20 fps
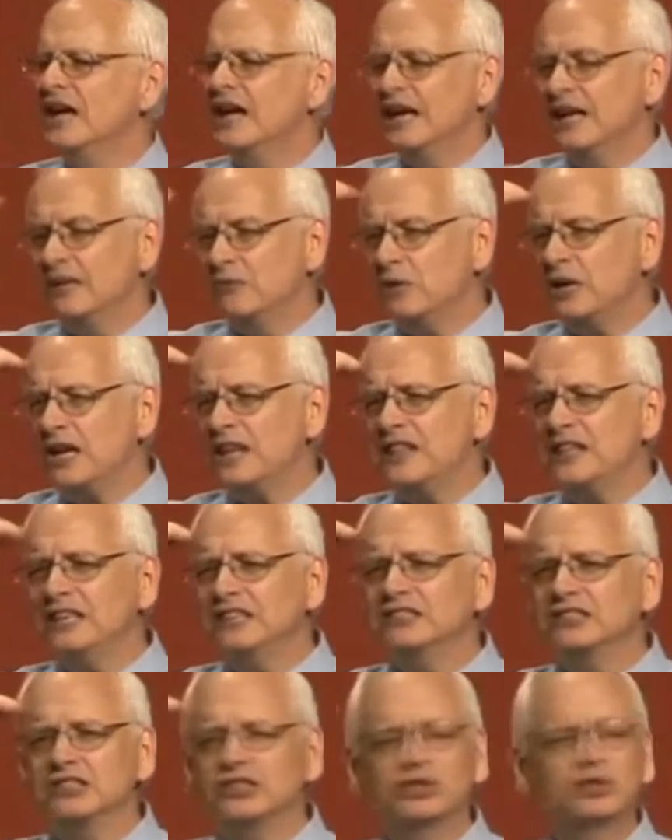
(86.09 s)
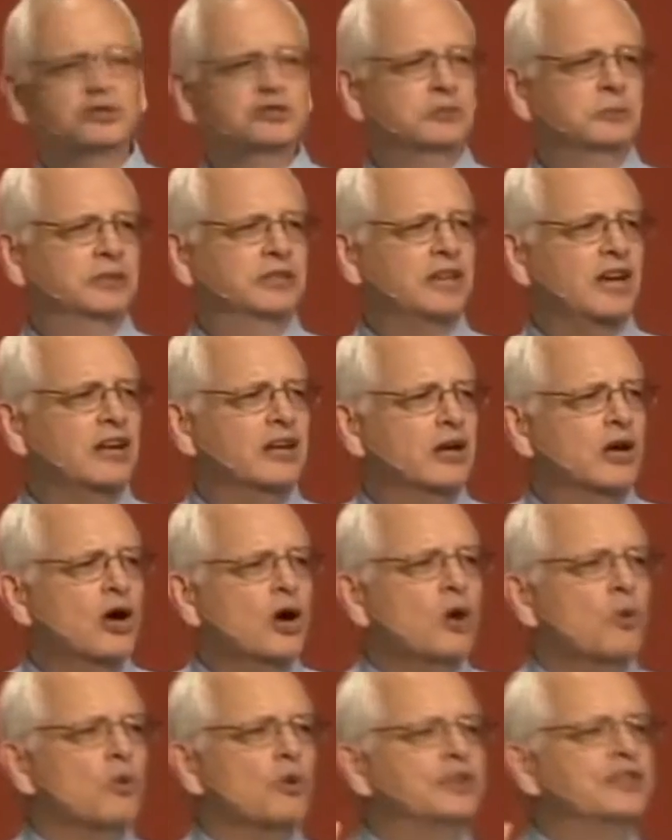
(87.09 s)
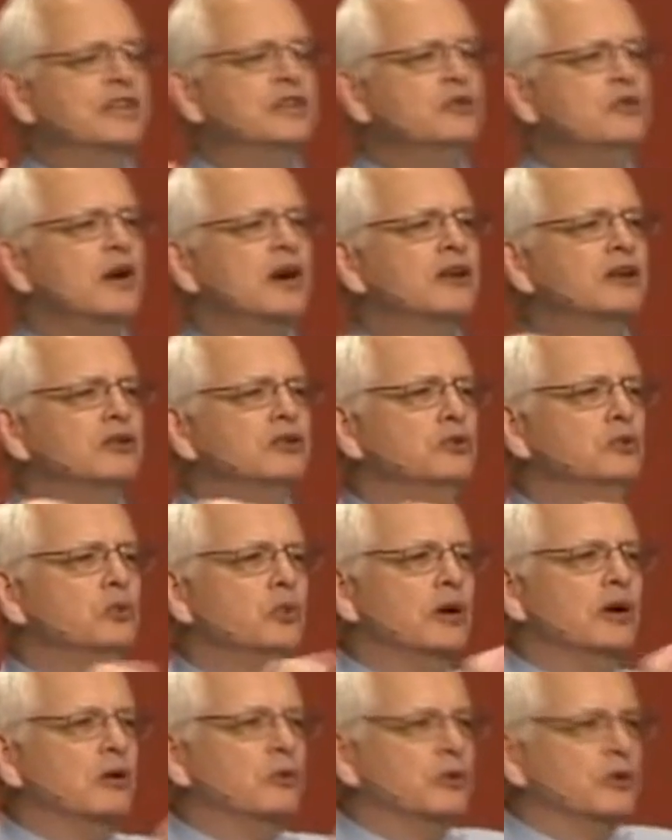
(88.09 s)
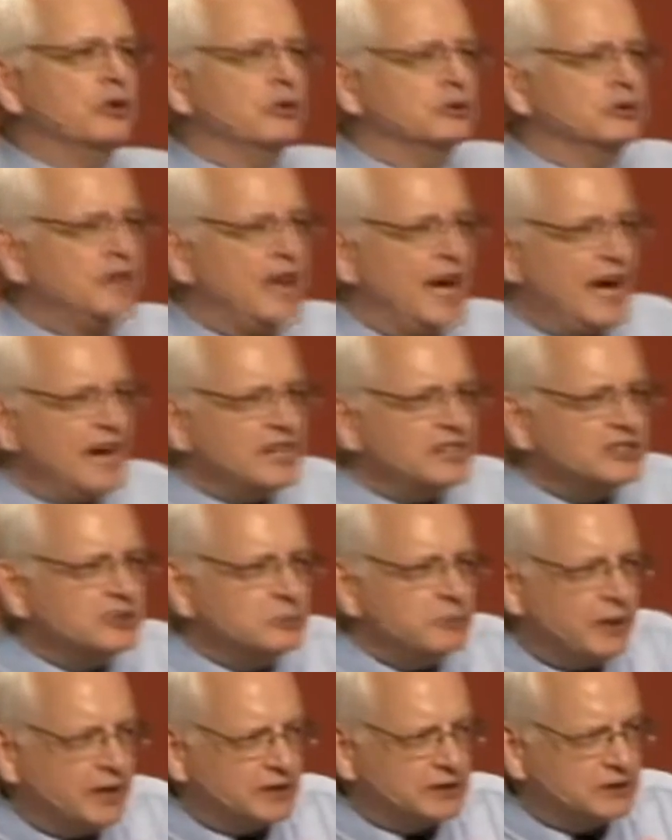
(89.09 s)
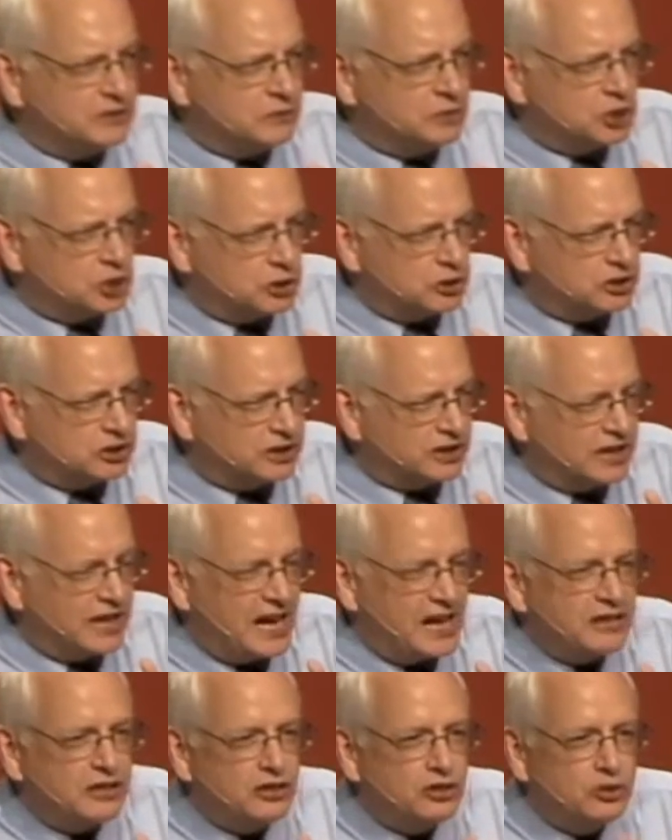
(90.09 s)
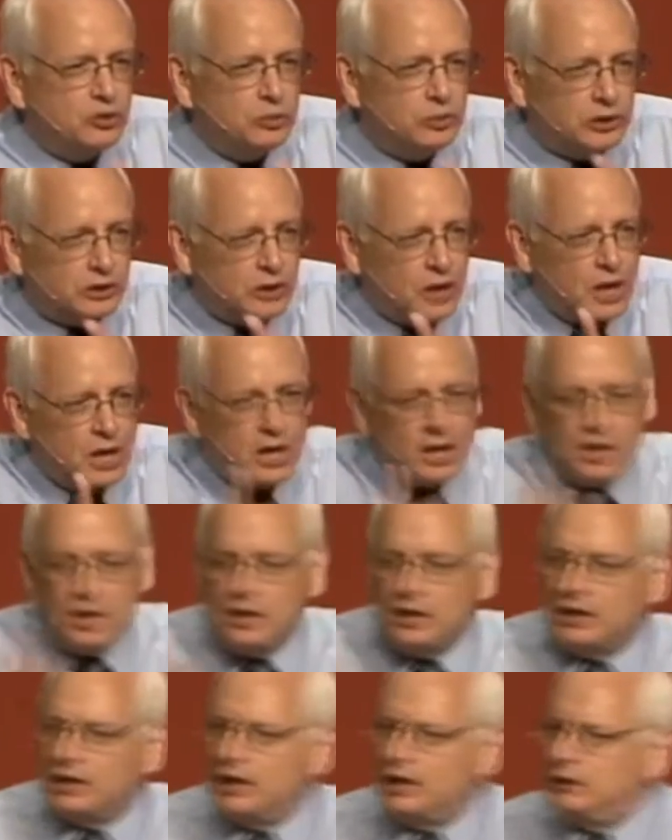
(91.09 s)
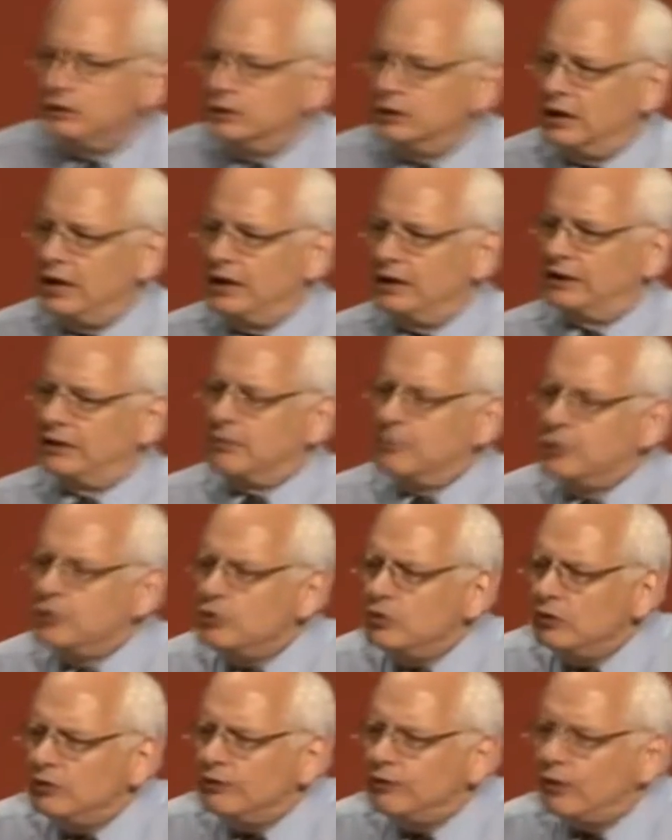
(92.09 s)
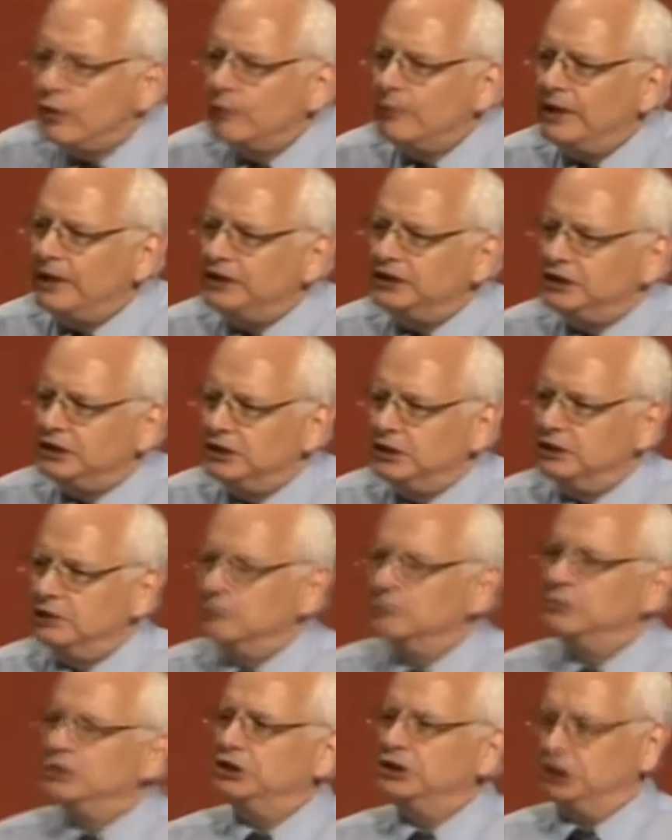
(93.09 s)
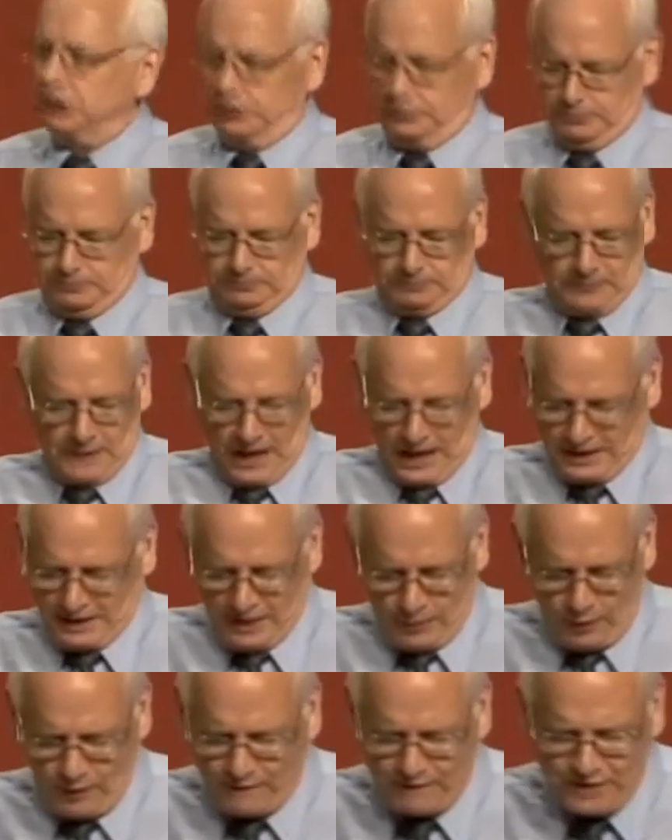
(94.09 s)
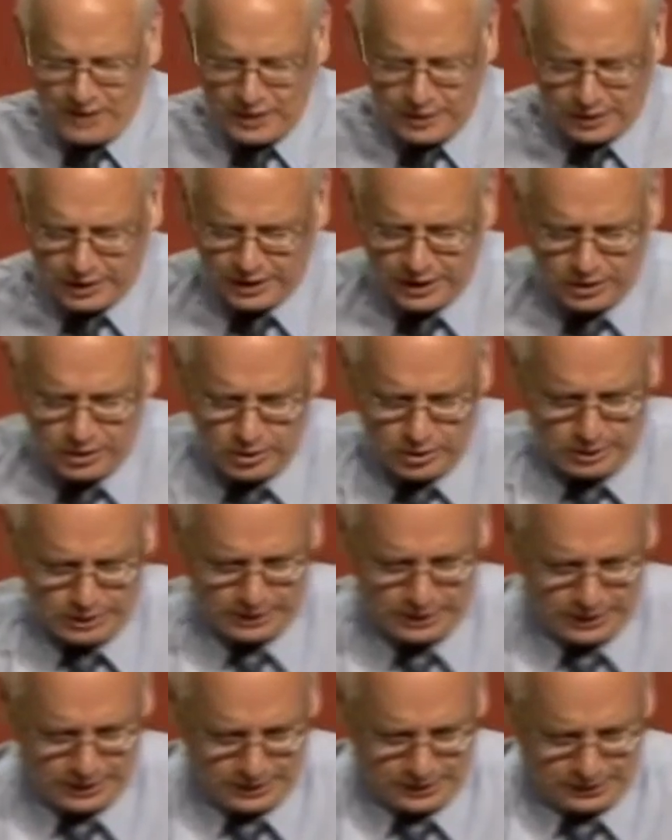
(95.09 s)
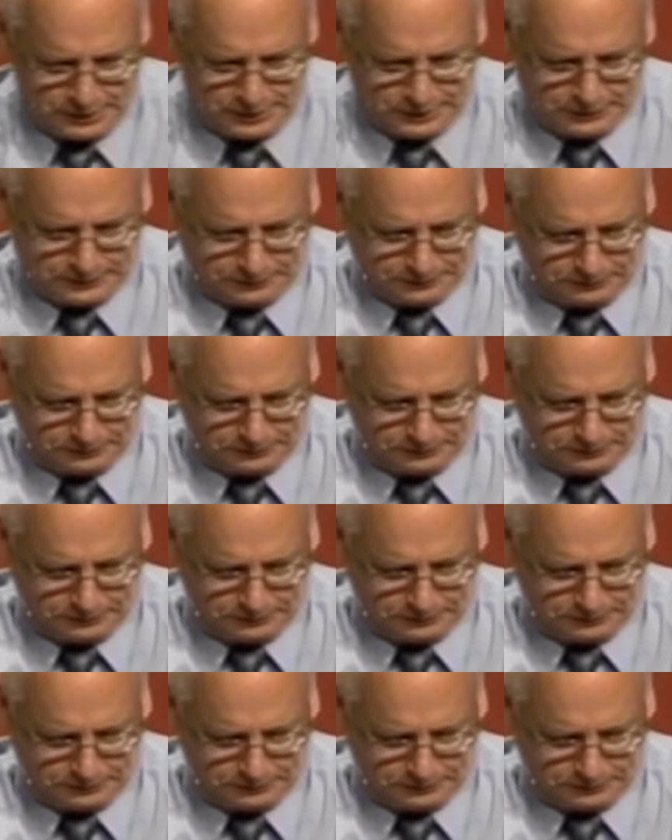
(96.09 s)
And what I think is it shows their mentality. What they knew how to do well were those aspects of church that had to do with communal formation and mission. And they were very good at this.